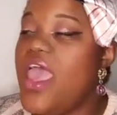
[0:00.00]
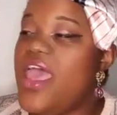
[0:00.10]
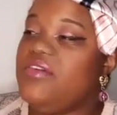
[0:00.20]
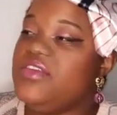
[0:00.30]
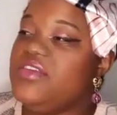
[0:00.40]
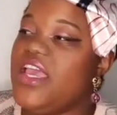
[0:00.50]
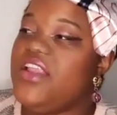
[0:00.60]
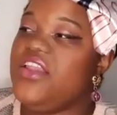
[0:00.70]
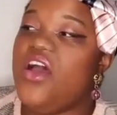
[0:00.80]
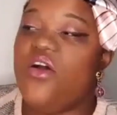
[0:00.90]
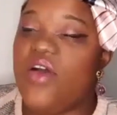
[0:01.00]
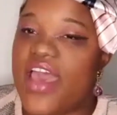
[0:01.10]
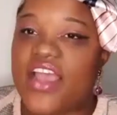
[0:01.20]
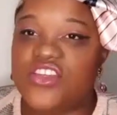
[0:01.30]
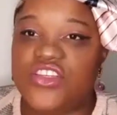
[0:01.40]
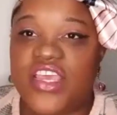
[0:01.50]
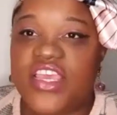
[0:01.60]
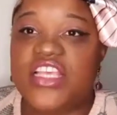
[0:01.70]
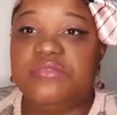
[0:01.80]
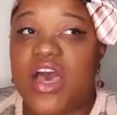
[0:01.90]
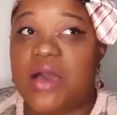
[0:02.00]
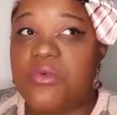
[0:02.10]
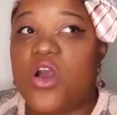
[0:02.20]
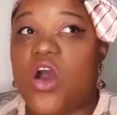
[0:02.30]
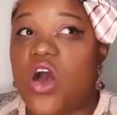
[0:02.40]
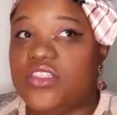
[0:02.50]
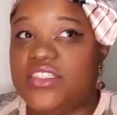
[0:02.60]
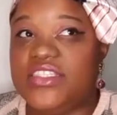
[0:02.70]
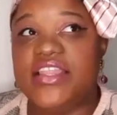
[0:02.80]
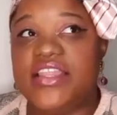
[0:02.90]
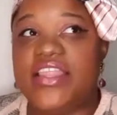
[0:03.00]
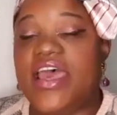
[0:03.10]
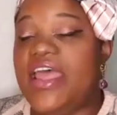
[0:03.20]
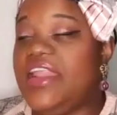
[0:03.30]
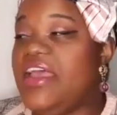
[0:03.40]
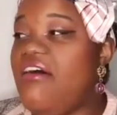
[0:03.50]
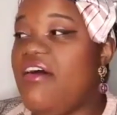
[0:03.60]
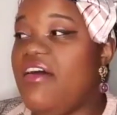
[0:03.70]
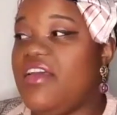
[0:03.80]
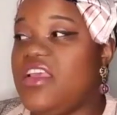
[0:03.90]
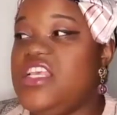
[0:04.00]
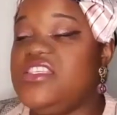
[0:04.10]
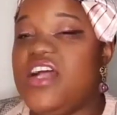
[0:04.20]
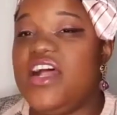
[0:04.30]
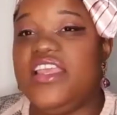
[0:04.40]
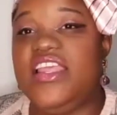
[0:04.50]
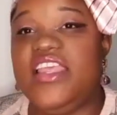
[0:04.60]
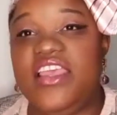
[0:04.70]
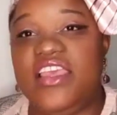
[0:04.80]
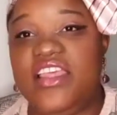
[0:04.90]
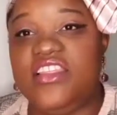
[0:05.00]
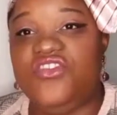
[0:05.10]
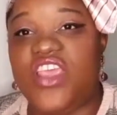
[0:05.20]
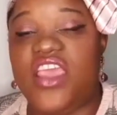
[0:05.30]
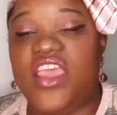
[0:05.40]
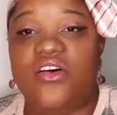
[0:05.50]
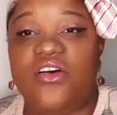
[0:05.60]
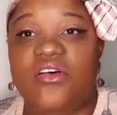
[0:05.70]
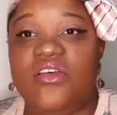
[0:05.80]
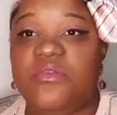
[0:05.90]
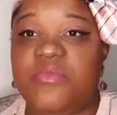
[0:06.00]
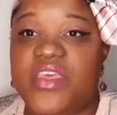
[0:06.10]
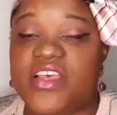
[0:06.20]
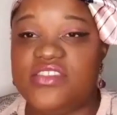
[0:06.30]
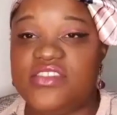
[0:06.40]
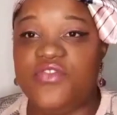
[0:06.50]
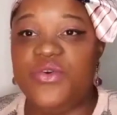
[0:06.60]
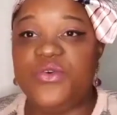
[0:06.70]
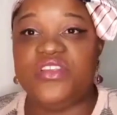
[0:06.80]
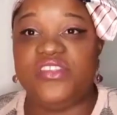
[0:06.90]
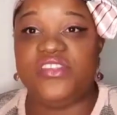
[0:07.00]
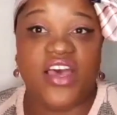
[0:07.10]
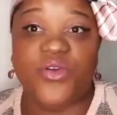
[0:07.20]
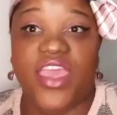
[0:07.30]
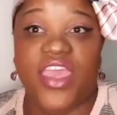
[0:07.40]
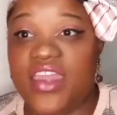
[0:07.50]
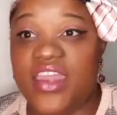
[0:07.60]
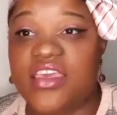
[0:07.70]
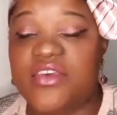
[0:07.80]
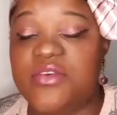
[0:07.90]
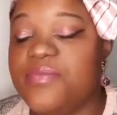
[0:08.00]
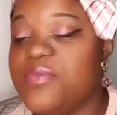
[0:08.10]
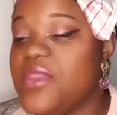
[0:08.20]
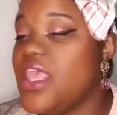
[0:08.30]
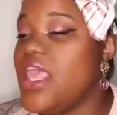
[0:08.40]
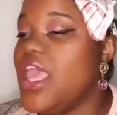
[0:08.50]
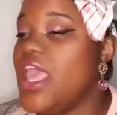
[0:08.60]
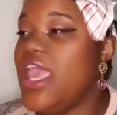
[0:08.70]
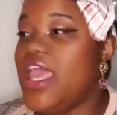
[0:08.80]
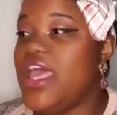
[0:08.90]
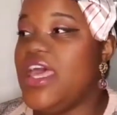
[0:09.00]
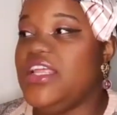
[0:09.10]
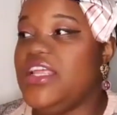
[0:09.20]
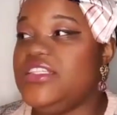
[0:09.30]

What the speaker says: And it was like, no, actually, his mom called and said that he's not eating in the jail because the food is not organic. And